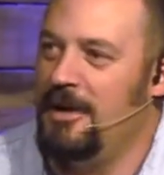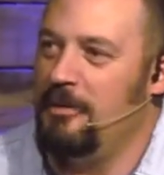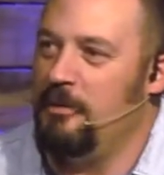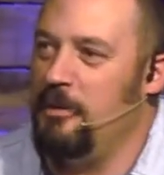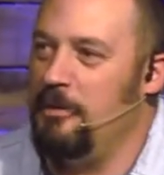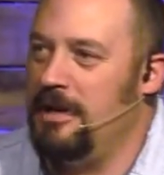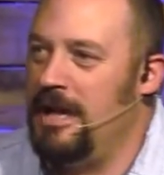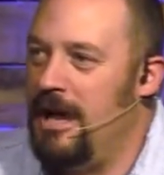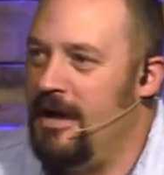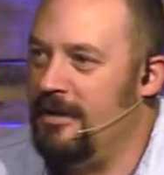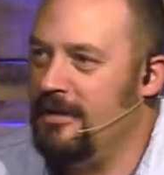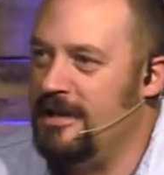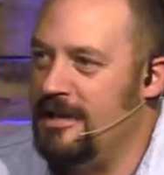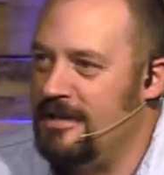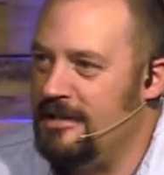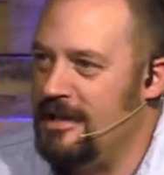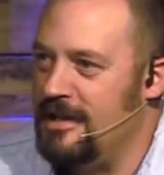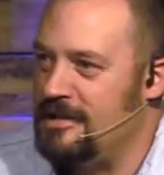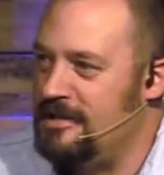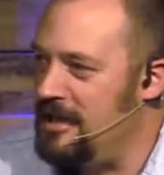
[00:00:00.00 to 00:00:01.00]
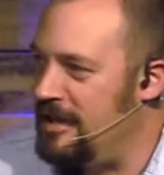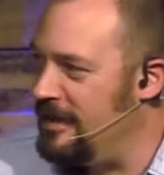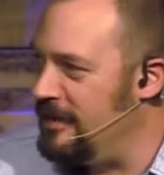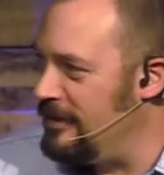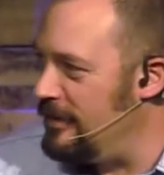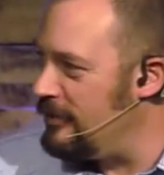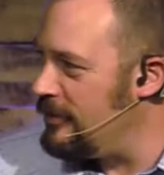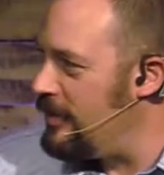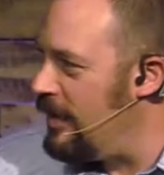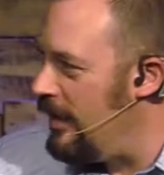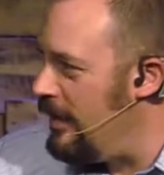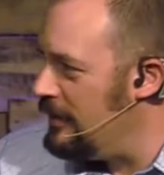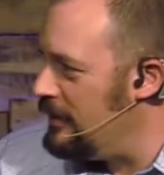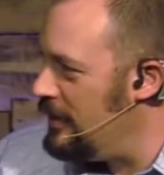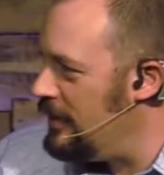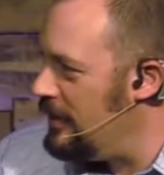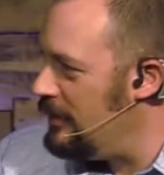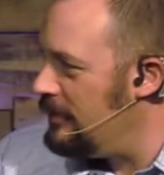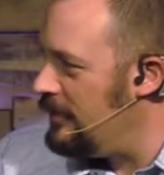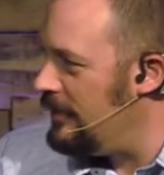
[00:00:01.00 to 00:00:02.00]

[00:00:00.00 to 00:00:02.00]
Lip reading: we went down and stayed in a little condo